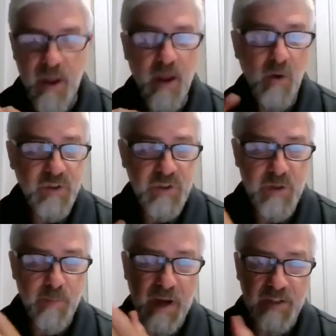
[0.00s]
Of course, it's
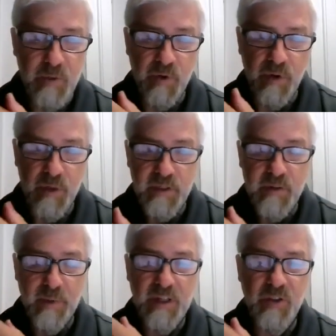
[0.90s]

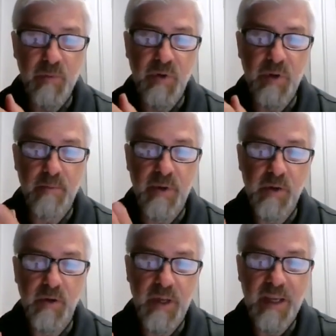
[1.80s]
impossible to
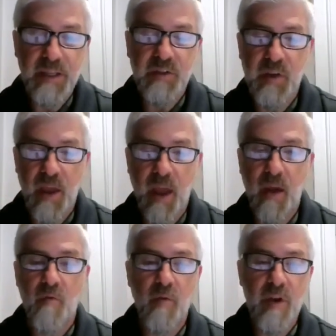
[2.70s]
build against
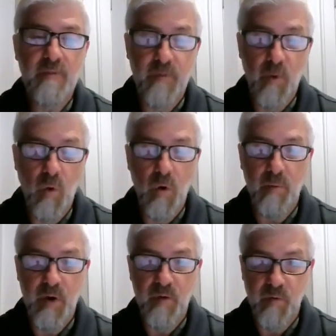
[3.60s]
every form
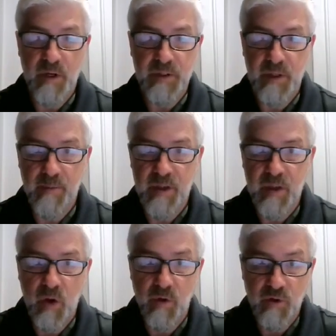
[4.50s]
of risk. I mean,
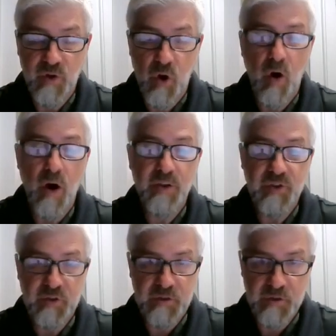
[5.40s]
there's
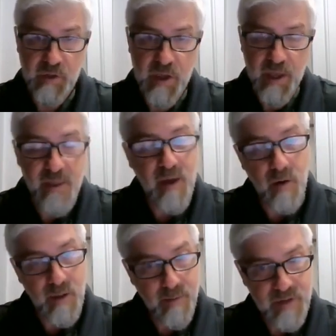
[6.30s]
costs that are
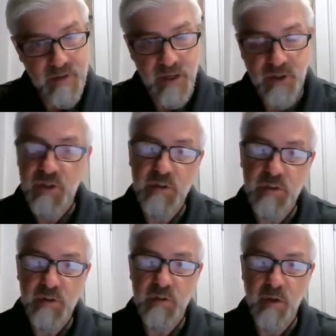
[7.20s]
limitations
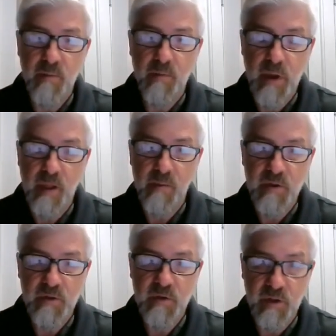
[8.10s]
in some
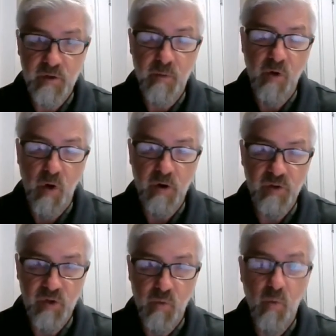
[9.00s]
elements, in some
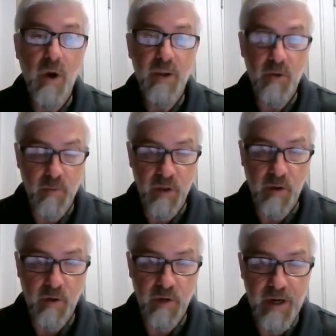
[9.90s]
regards, to what you
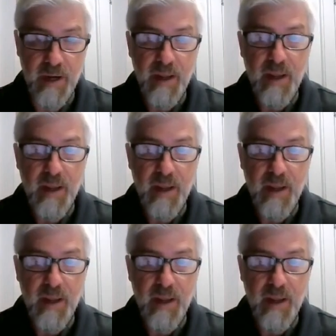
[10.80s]
build and